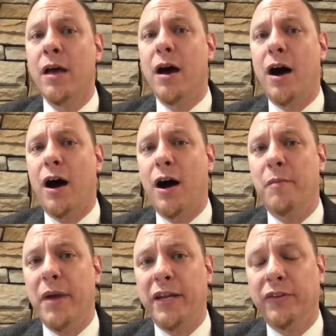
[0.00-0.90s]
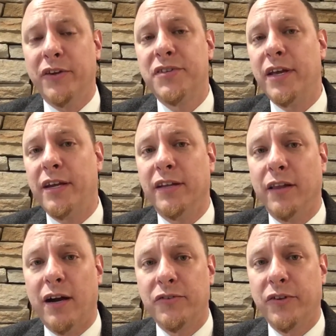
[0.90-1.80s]
and he looks at it
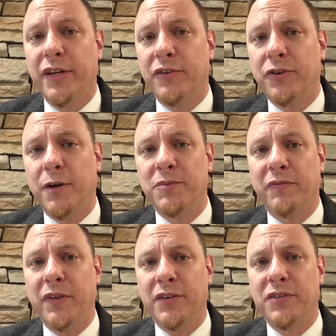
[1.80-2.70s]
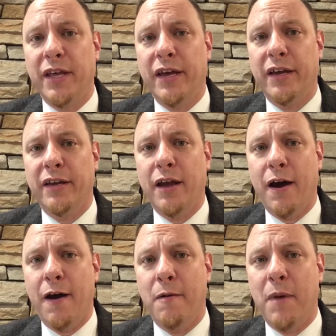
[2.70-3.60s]
largely in terms of things that
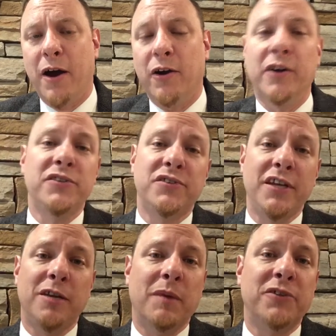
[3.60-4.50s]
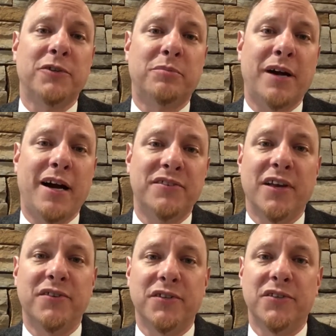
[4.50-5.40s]
are unseen mental
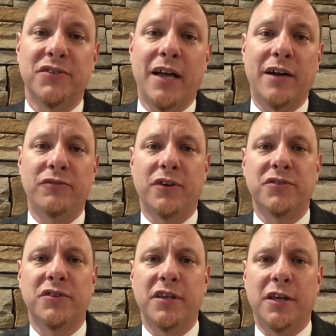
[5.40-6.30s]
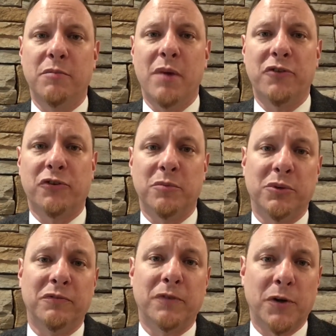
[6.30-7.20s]
processes, not just the
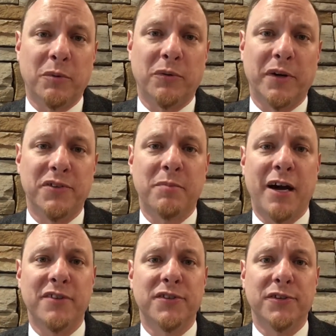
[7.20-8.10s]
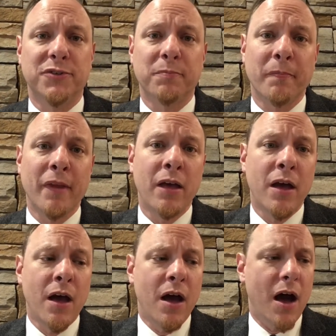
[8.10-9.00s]
measurable verbal responses.
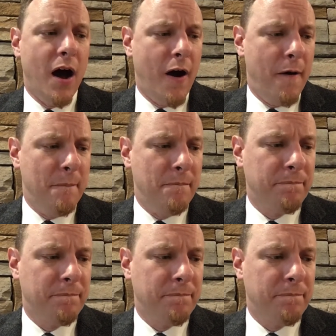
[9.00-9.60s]
So